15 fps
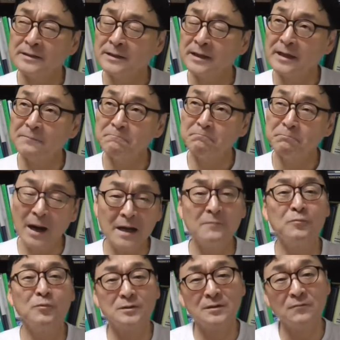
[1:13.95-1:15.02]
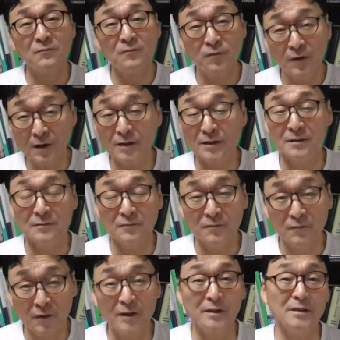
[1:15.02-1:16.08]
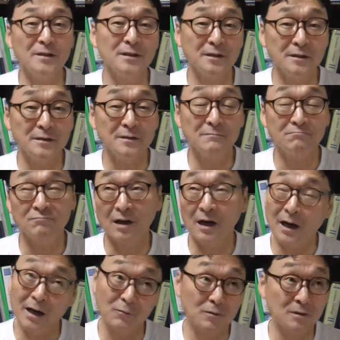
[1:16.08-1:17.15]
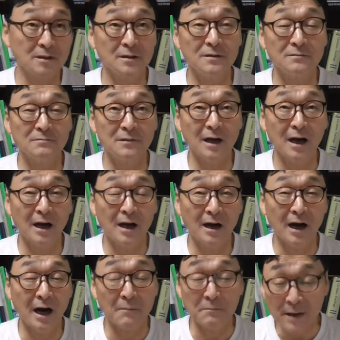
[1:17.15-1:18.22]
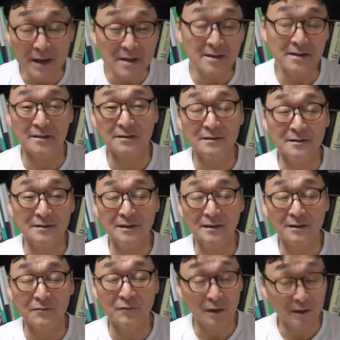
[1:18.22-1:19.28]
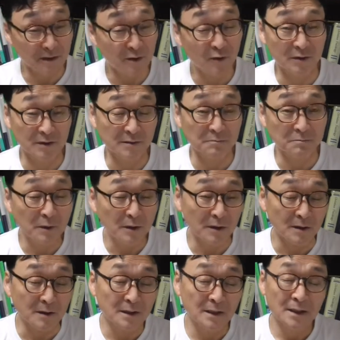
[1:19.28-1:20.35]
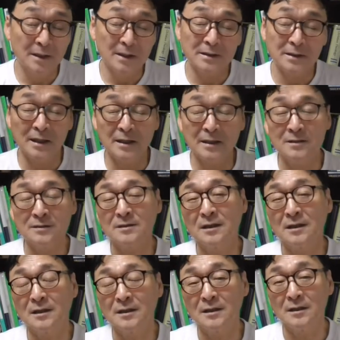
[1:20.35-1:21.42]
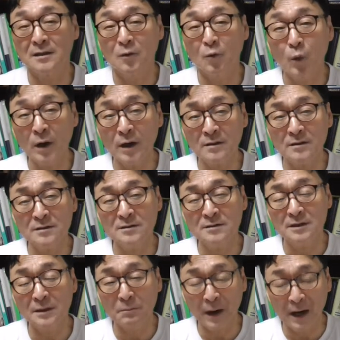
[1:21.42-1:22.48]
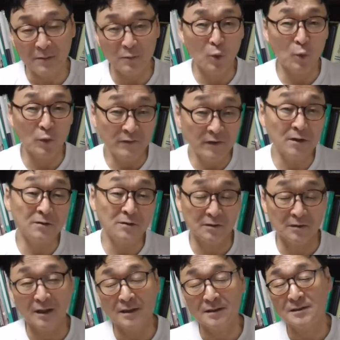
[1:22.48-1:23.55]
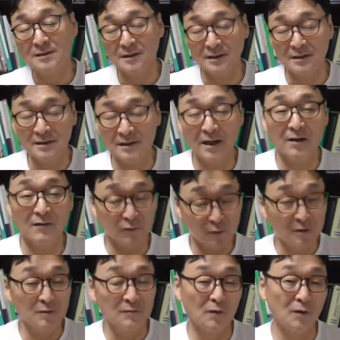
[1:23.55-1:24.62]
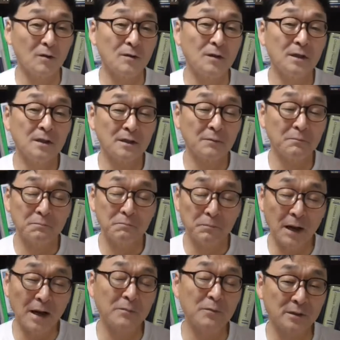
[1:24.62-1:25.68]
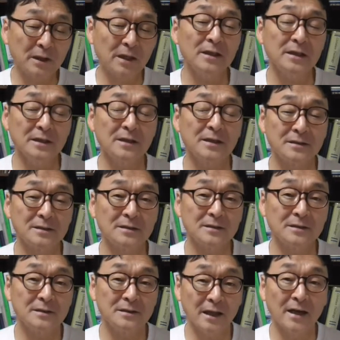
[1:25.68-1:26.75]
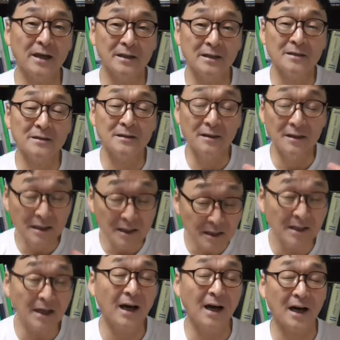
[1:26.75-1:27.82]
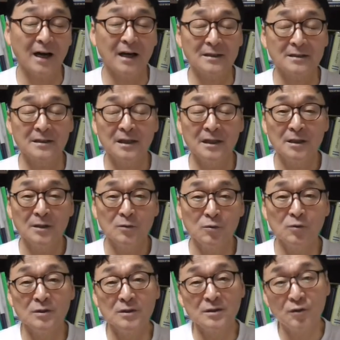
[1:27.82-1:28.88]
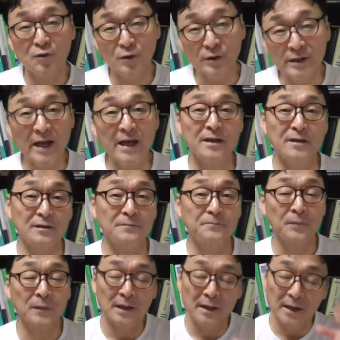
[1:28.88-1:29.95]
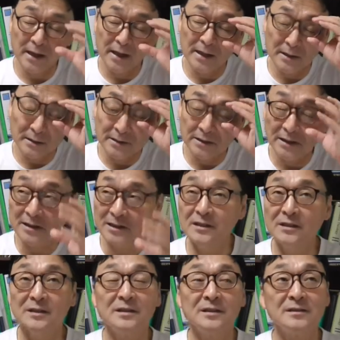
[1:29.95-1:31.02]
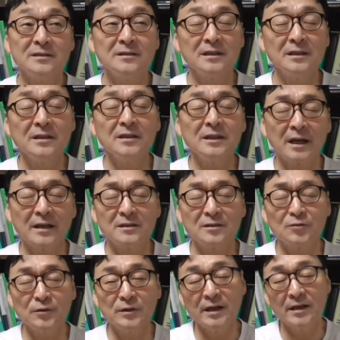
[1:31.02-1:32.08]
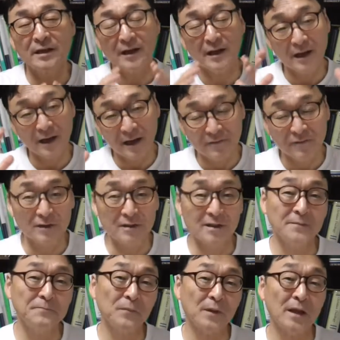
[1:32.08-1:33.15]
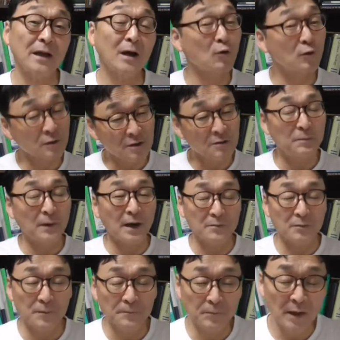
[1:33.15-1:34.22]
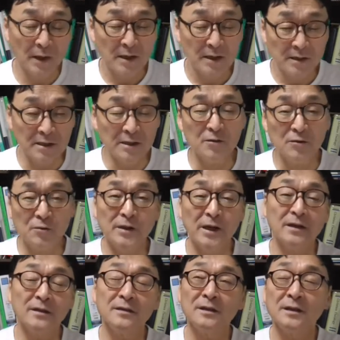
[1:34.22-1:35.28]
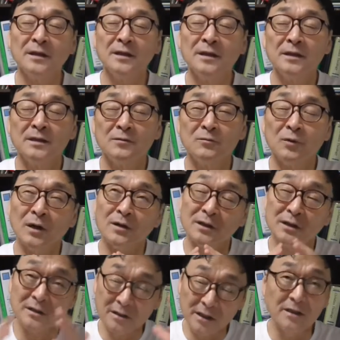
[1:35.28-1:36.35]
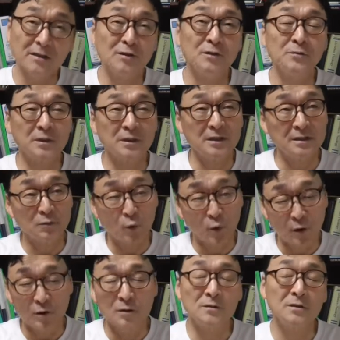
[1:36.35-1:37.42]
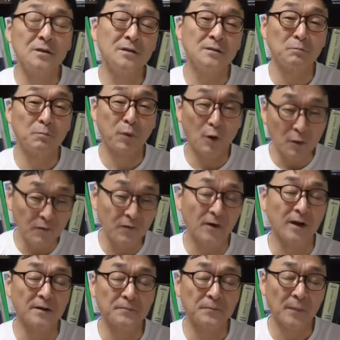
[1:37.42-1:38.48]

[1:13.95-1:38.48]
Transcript: The Bible is a very, very, I would say, amazing and very interesting book. Now, uh, what the Bible revealed to us is that, first of all, the Bible telling us there is the God who is creator and uh, he is he has created everything and according to the bible he create well his kingdom or his world perfect